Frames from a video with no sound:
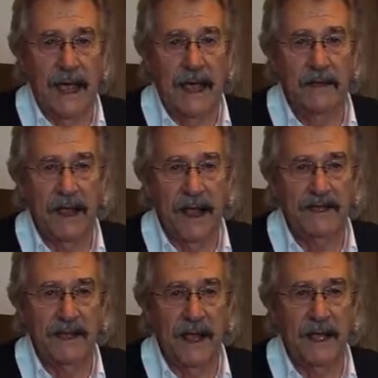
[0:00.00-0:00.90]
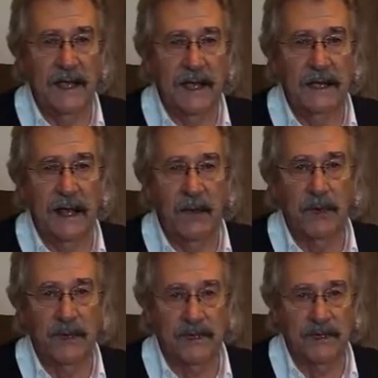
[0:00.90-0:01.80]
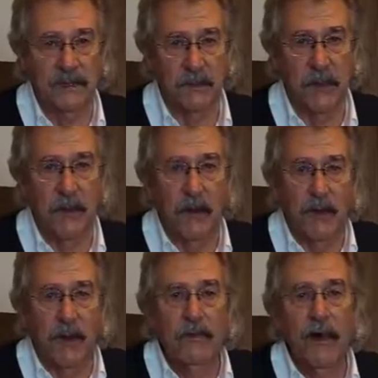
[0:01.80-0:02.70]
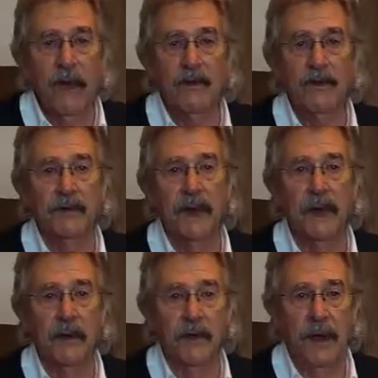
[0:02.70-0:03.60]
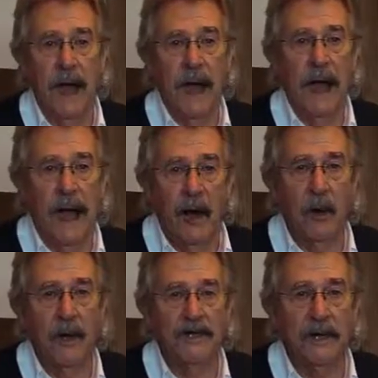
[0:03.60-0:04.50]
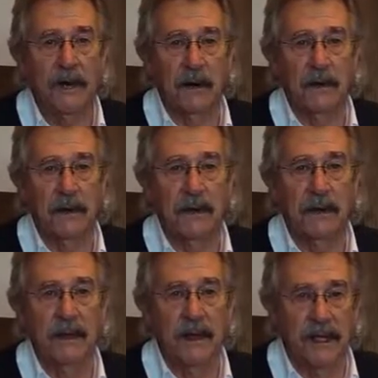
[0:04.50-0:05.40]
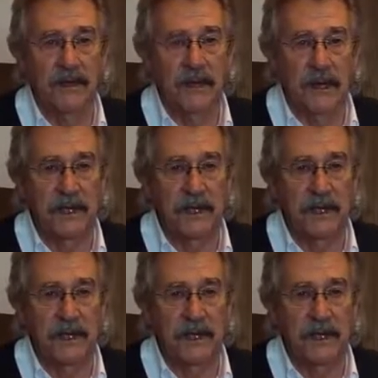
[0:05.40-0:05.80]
and the SAE numbering system revolves around how much carbon is